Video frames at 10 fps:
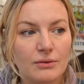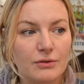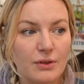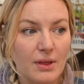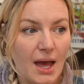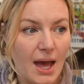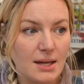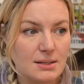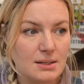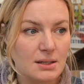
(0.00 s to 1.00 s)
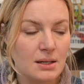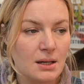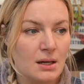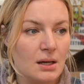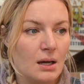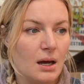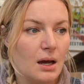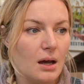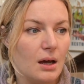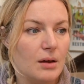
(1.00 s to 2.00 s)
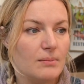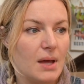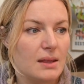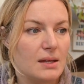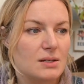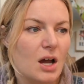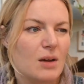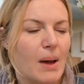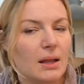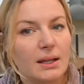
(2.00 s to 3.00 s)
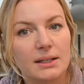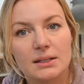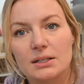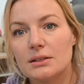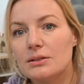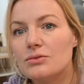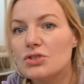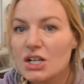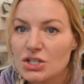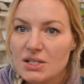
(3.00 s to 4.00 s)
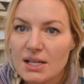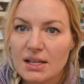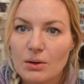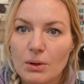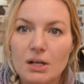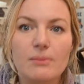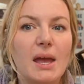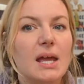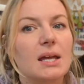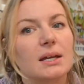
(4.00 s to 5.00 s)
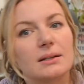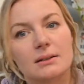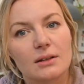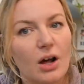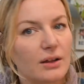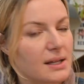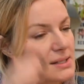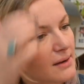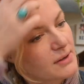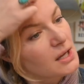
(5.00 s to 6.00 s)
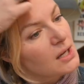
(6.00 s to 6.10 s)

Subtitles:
for that, and then talk about like the changes that they wanted to make and all that stuff.